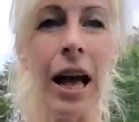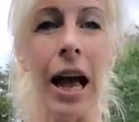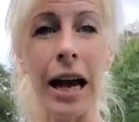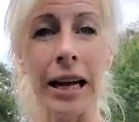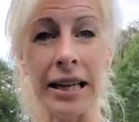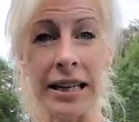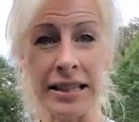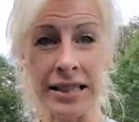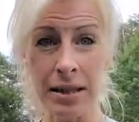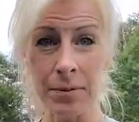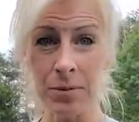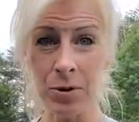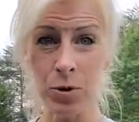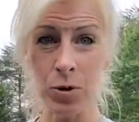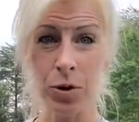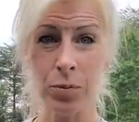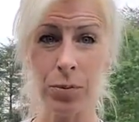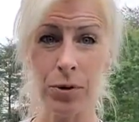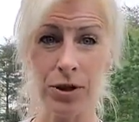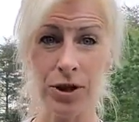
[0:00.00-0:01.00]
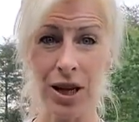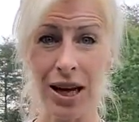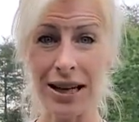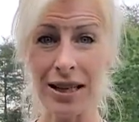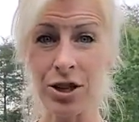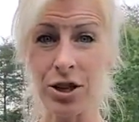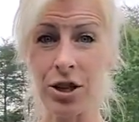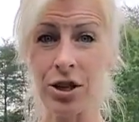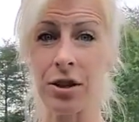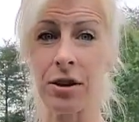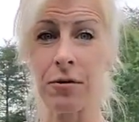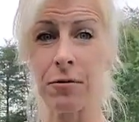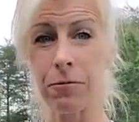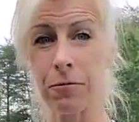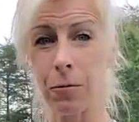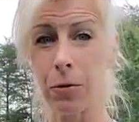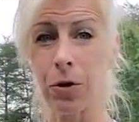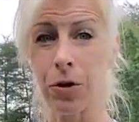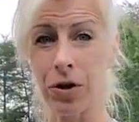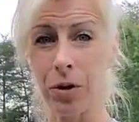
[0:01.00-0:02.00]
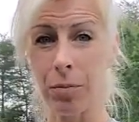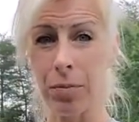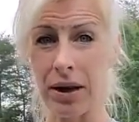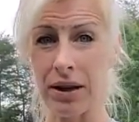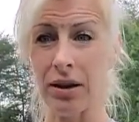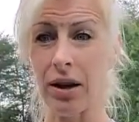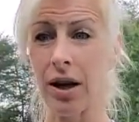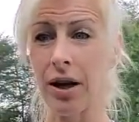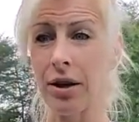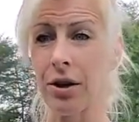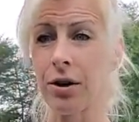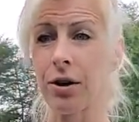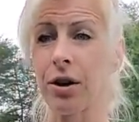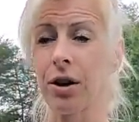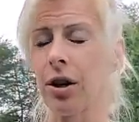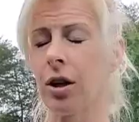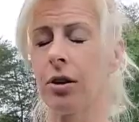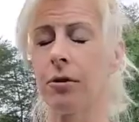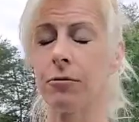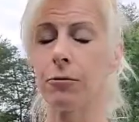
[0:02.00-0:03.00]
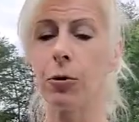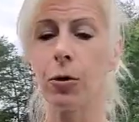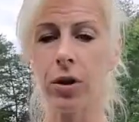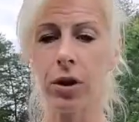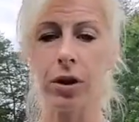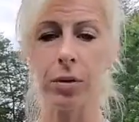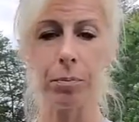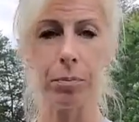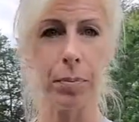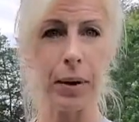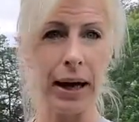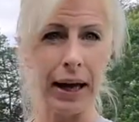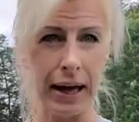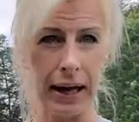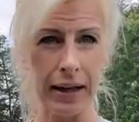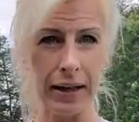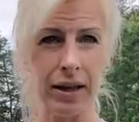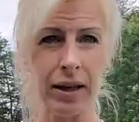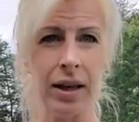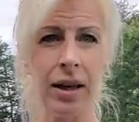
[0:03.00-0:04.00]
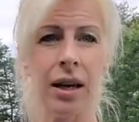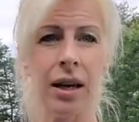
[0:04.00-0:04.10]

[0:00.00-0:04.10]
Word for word: I need some sort of protection for the bed liner, or for the bed,